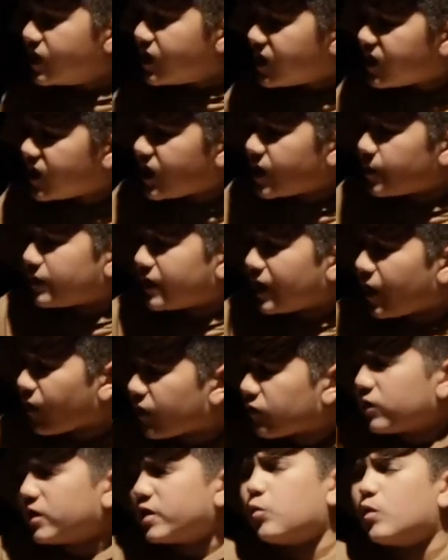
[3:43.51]
Yeah, but now I
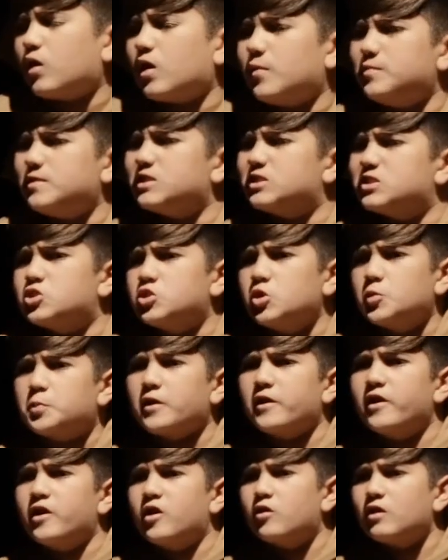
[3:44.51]
really want to be a
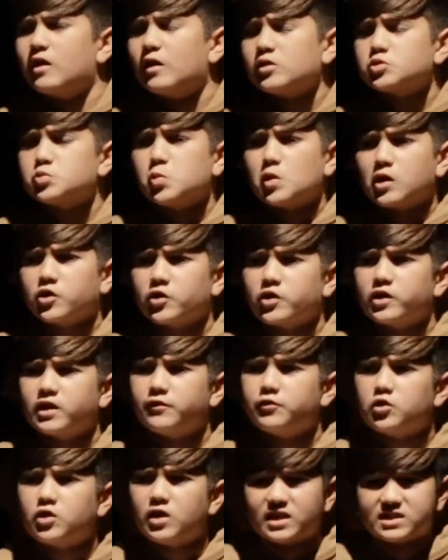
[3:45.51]
superhero, and I was wondering
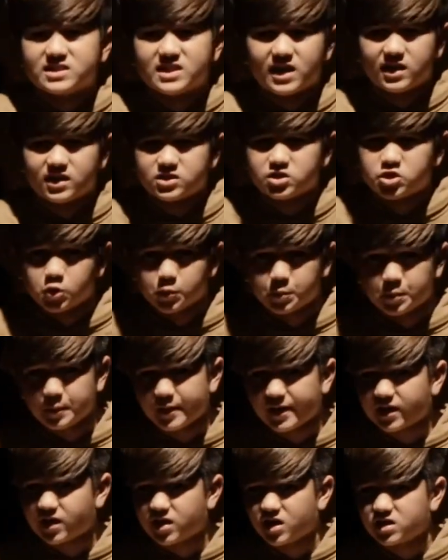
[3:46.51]
if you guys had a
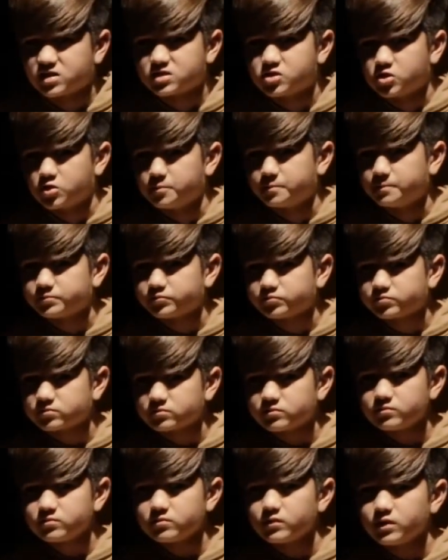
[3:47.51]
Superman costume?
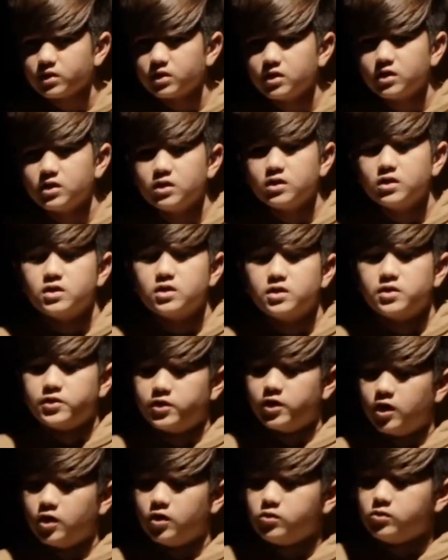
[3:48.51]

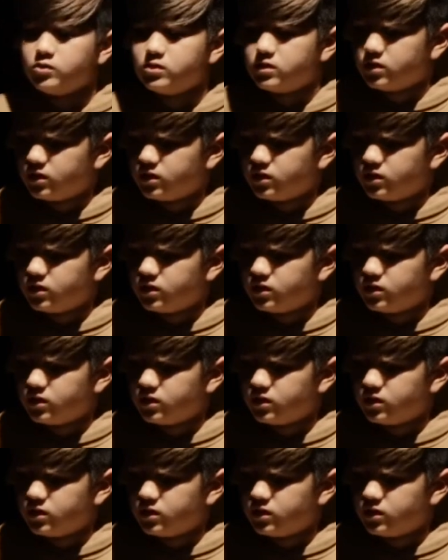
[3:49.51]
No?